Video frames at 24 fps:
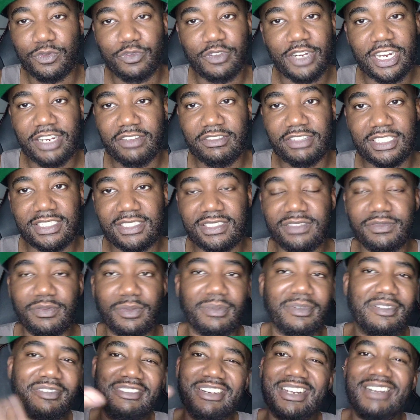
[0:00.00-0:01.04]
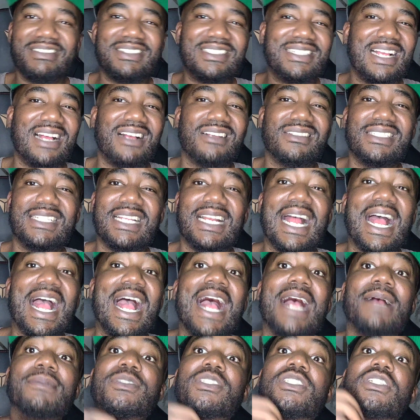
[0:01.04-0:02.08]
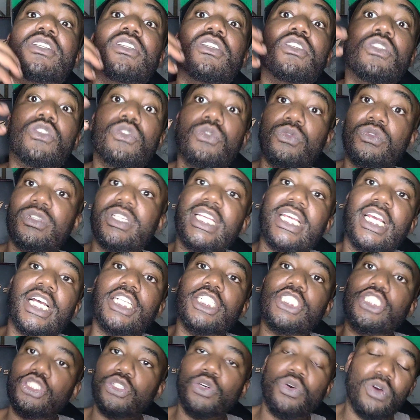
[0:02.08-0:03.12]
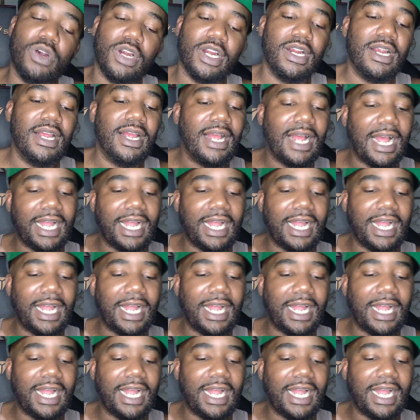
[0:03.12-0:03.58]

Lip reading: fragrance from a fragrance house that I absolutely adore.